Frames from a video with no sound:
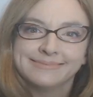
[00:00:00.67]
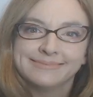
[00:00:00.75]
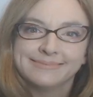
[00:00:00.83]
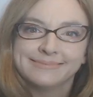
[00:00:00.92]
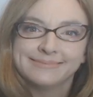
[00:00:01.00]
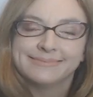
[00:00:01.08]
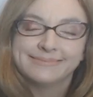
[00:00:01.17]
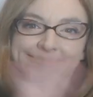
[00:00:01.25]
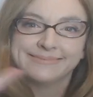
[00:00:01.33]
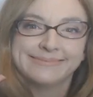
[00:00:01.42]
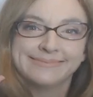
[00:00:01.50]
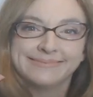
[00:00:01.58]

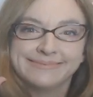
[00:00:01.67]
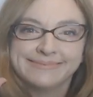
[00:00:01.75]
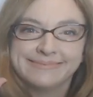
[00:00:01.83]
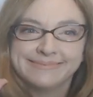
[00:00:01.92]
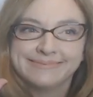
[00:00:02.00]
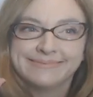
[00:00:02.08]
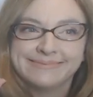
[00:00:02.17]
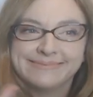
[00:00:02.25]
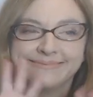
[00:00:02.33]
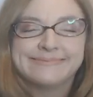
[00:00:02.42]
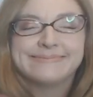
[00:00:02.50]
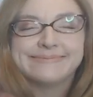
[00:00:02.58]

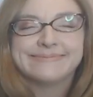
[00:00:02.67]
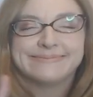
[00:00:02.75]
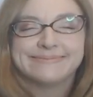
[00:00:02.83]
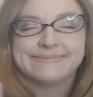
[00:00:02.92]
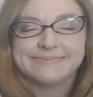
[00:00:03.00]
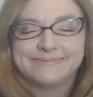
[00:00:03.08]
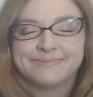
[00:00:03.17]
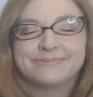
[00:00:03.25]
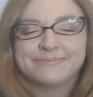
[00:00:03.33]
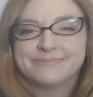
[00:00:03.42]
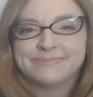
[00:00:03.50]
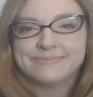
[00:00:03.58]

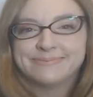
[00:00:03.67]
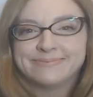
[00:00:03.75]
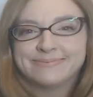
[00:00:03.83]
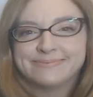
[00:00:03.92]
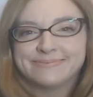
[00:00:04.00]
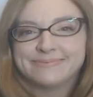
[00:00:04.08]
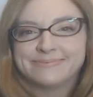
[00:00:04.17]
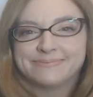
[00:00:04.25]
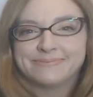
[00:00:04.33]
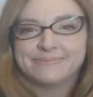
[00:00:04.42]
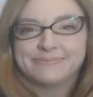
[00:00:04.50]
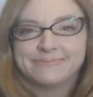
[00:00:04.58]

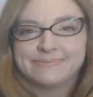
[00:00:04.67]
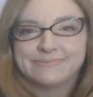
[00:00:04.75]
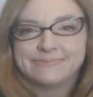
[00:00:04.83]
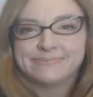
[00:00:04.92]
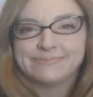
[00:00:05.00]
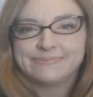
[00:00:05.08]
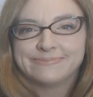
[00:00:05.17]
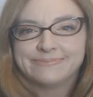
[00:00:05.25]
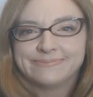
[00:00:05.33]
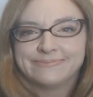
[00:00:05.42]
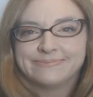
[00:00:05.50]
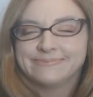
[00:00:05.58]

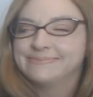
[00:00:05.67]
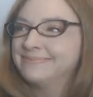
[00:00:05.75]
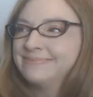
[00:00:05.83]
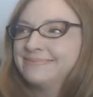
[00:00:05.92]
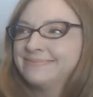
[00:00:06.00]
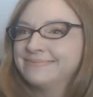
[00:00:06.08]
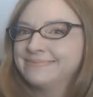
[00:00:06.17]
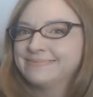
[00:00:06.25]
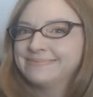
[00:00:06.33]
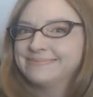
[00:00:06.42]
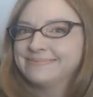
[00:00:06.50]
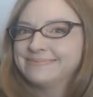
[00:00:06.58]

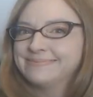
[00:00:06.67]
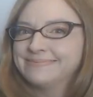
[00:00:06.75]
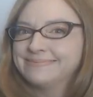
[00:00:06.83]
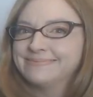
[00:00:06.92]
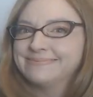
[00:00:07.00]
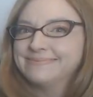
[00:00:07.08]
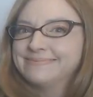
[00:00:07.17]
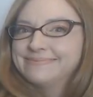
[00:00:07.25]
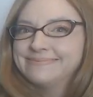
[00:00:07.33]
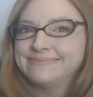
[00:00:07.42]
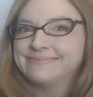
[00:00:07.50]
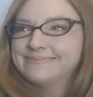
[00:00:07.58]

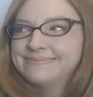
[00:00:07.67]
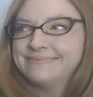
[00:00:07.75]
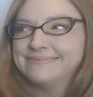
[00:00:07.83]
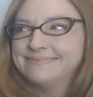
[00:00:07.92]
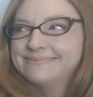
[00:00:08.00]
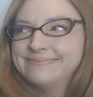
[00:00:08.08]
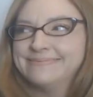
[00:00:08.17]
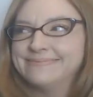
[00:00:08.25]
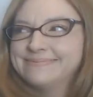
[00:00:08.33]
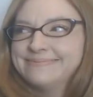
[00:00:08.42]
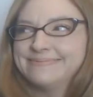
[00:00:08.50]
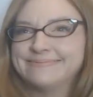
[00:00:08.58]
No words are spoken by the person on screen.